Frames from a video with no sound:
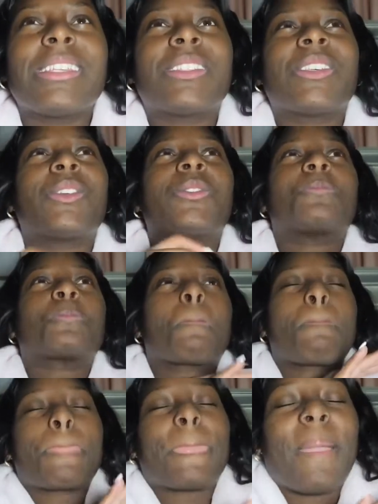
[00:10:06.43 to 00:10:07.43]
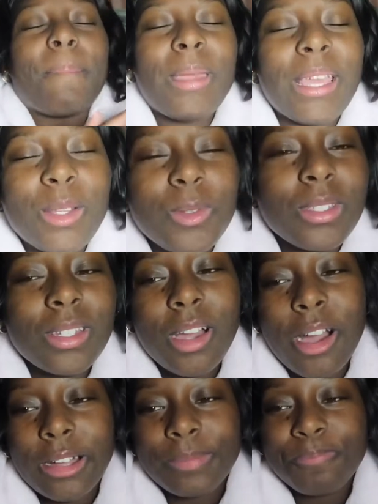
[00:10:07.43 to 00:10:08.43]
So me and Deuce in the
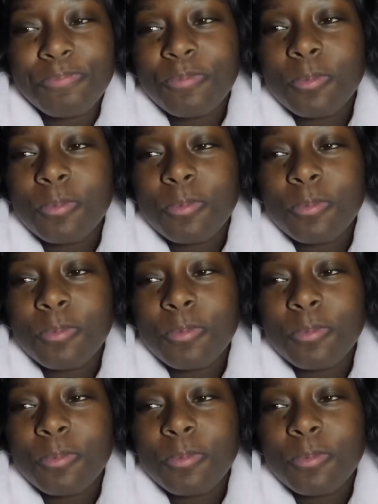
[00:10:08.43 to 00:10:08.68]
car.